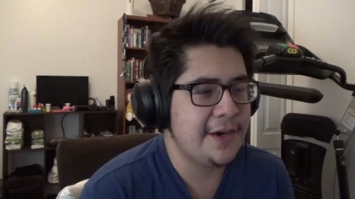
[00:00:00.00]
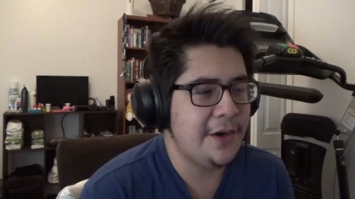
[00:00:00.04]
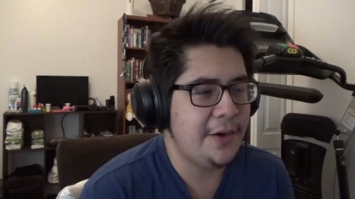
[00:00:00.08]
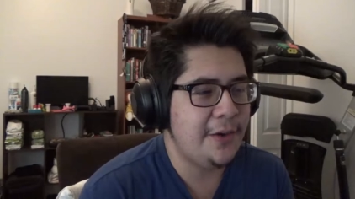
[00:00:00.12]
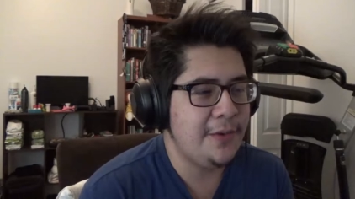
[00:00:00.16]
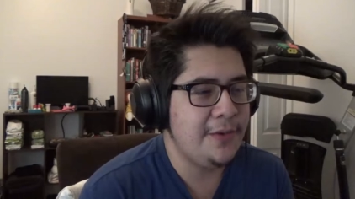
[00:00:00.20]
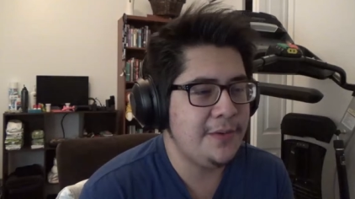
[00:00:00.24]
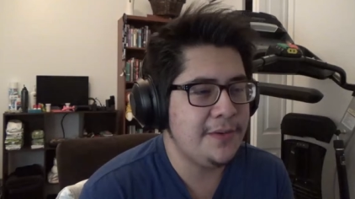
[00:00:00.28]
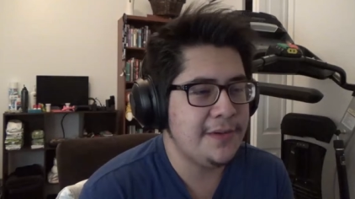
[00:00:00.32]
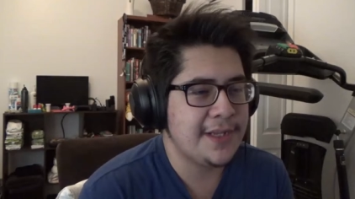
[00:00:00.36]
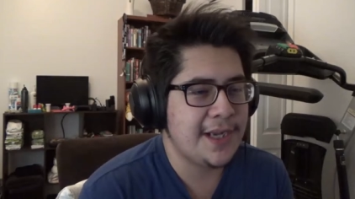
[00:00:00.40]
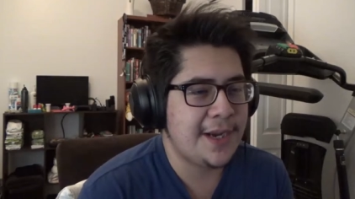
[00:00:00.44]

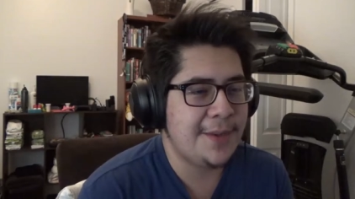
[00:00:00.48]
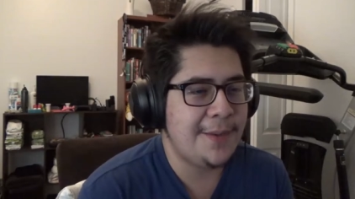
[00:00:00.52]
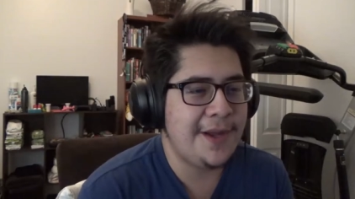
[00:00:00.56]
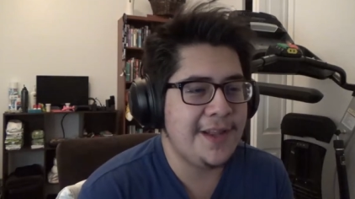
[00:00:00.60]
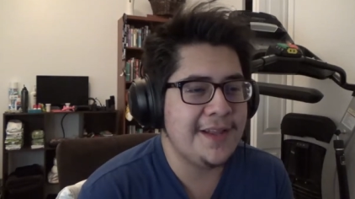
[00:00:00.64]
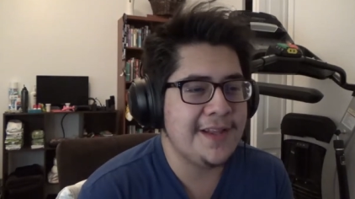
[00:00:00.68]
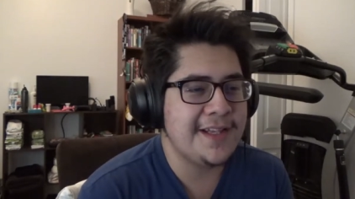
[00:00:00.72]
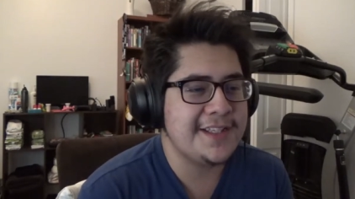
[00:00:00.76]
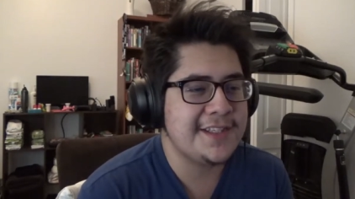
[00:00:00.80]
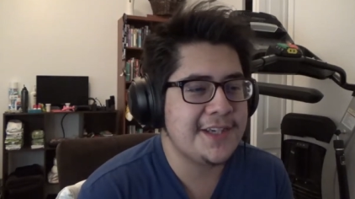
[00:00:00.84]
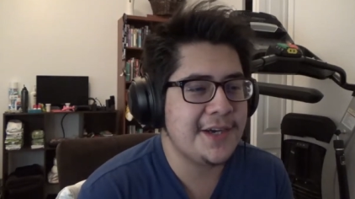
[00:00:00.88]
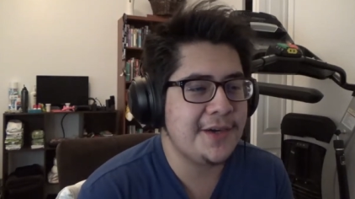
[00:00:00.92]
Go. Come
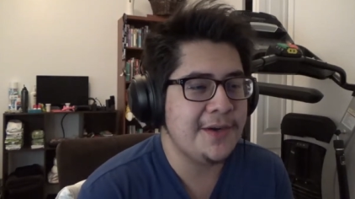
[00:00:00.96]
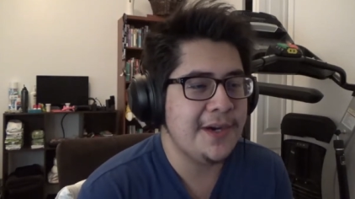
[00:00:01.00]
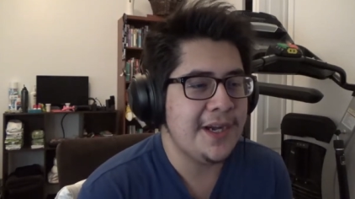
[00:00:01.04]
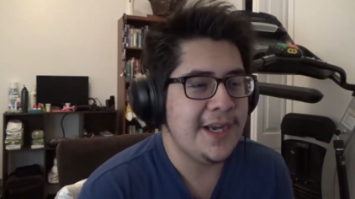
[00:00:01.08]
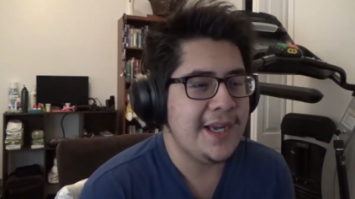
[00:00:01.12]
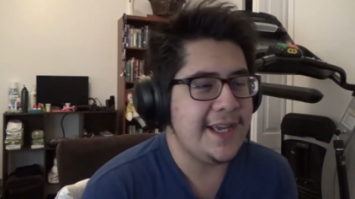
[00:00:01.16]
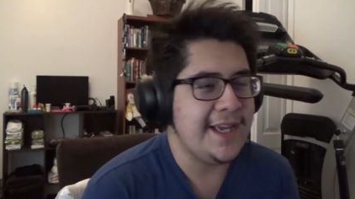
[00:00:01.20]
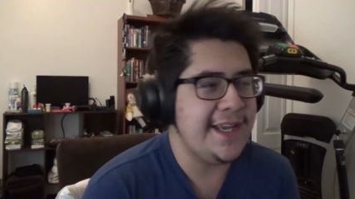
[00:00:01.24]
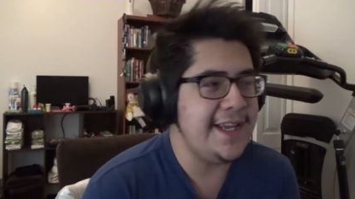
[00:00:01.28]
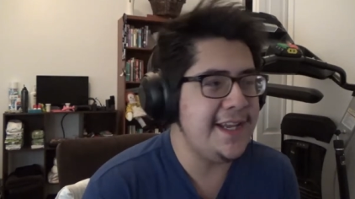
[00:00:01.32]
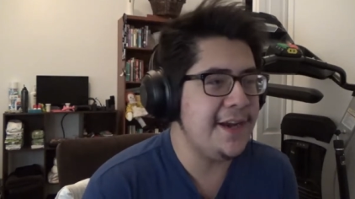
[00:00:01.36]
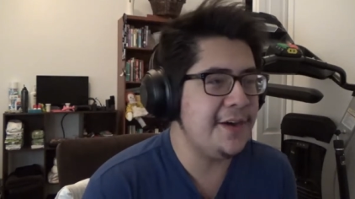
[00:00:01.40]
on, let's go.
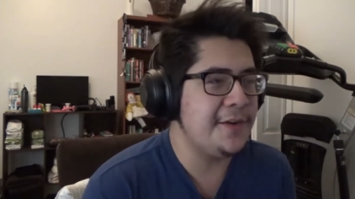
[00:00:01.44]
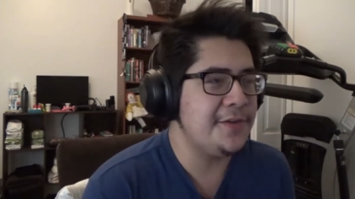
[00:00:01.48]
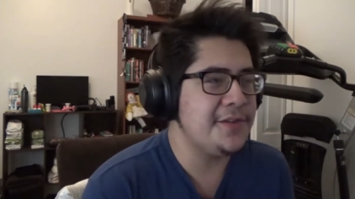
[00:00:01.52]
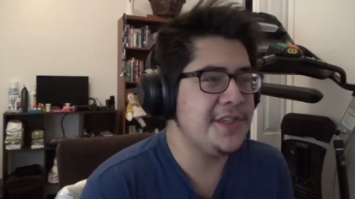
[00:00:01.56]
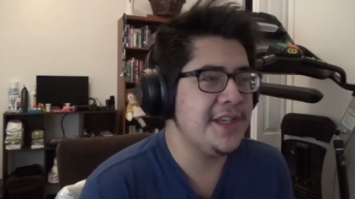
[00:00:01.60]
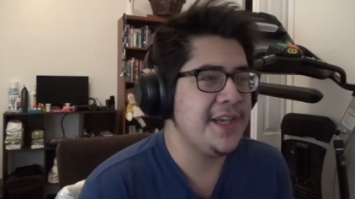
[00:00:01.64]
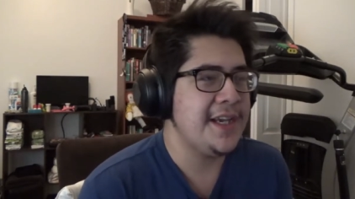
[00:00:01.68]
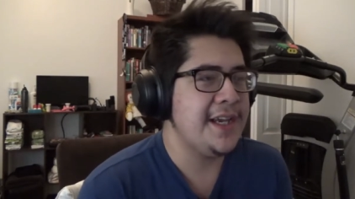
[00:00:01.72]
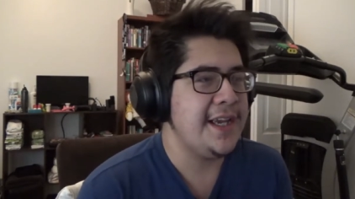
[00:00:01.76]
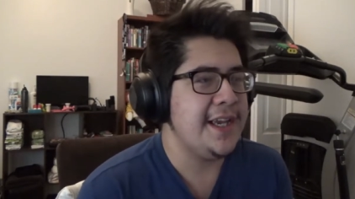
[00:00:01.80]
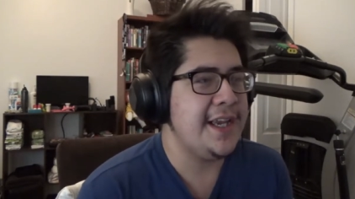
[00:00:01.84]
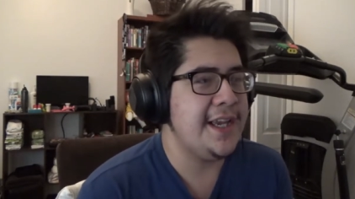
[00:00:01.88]
He
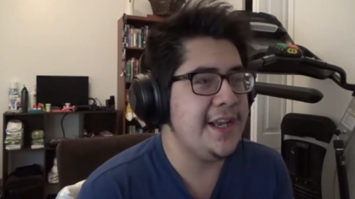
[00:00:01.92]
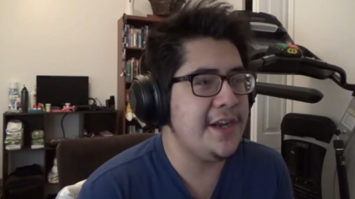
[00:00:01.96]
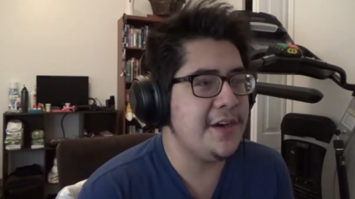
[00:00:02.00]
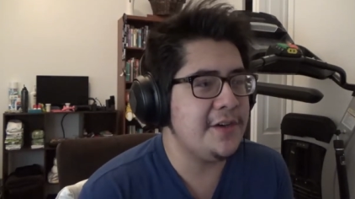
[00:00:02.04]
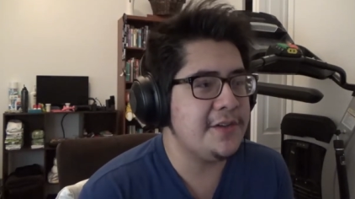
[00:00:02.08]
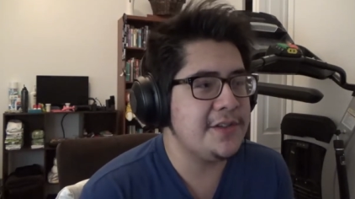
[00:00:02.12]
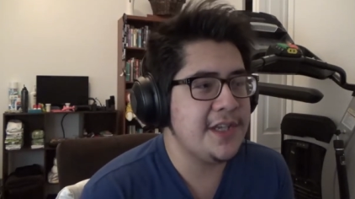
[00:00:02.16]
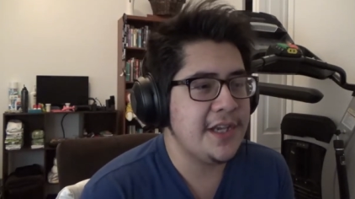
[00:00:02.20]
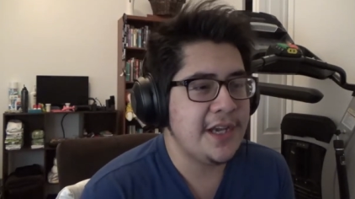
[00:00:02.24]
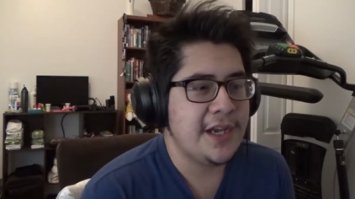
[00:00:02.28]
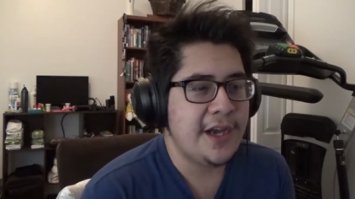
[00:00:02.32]
knows. He knows.